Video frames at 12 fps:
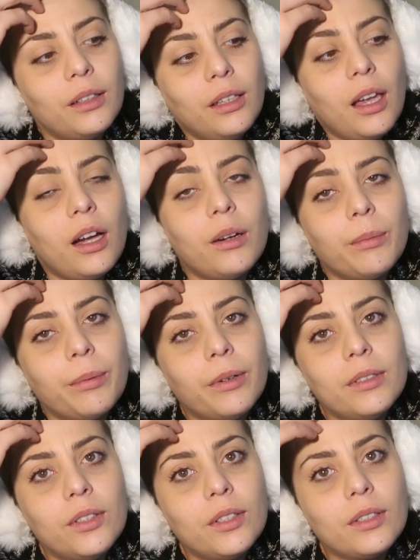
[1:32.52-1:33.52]
yeah,
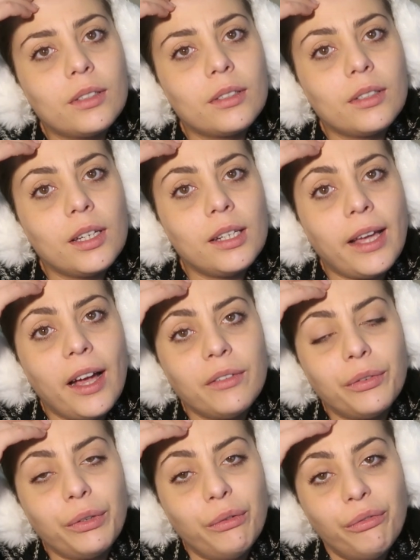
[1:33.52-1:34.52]
we're just gonna have
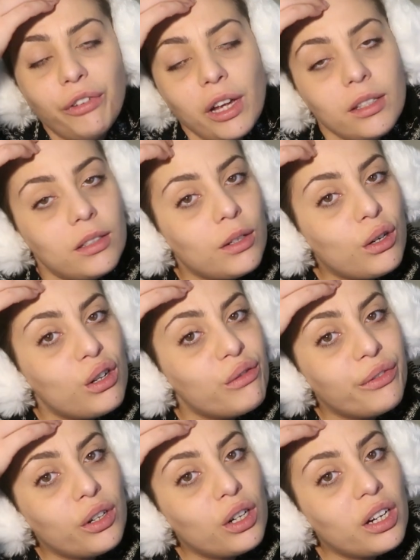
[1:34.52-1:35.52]
a few friends
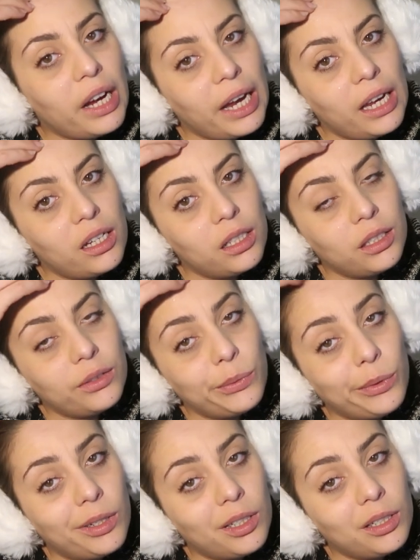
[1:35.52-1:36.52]
over and
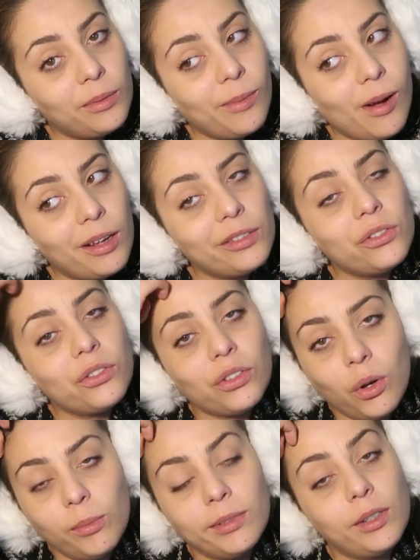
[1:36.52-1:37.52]
we're gonna watch
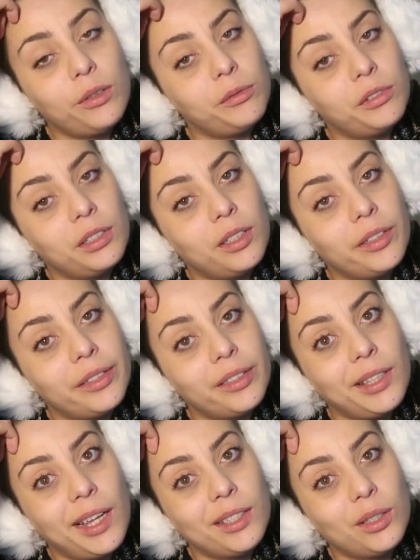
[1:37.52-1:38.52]
Home Alone because
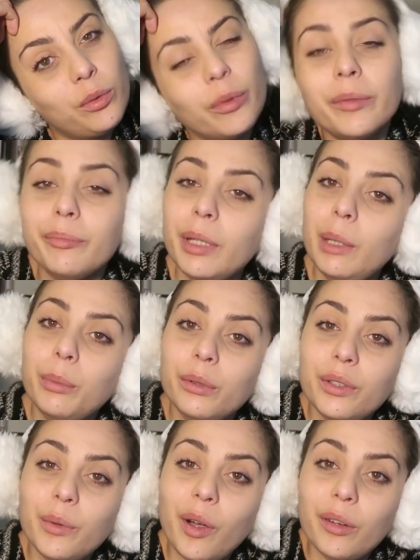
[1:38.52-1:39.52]
that's what people
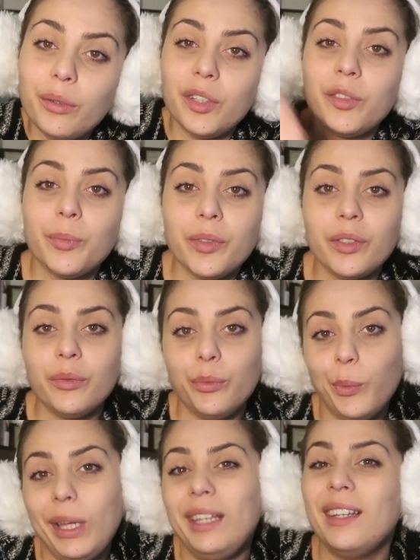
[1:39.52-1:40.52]
do on Christmas in
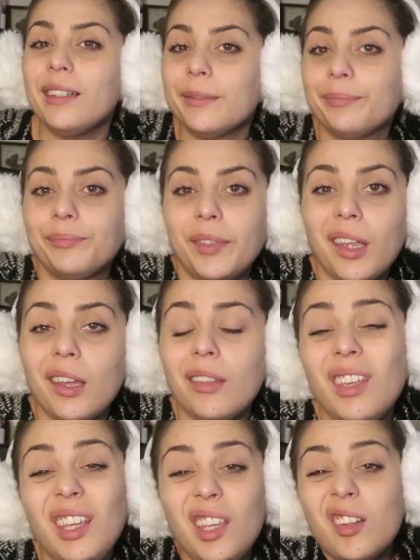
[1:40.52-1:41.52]
Romania,
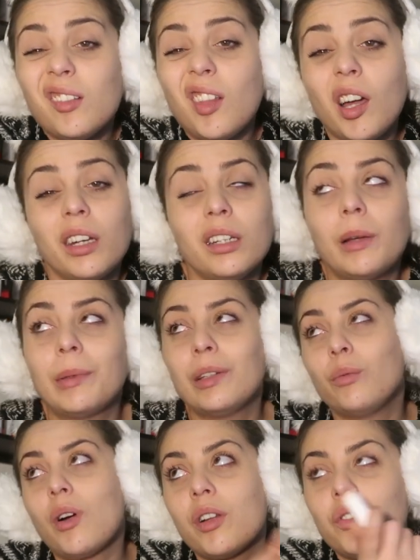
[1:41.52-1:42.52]
and they eat a lot. And I'm
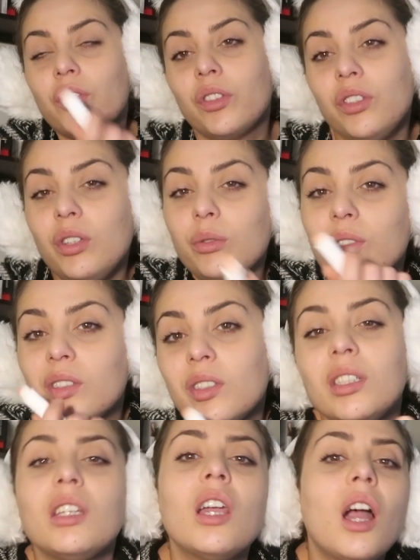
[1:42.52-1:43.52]
gonna watch the news and
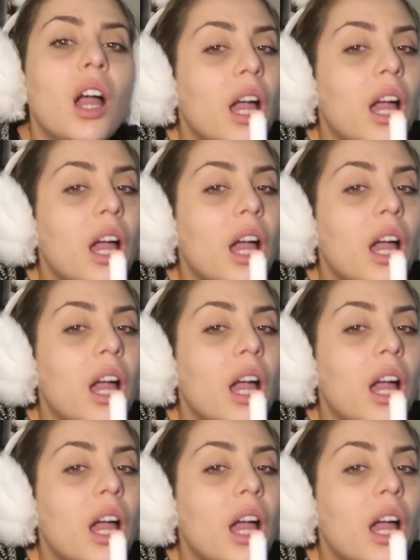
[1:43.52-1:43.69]
see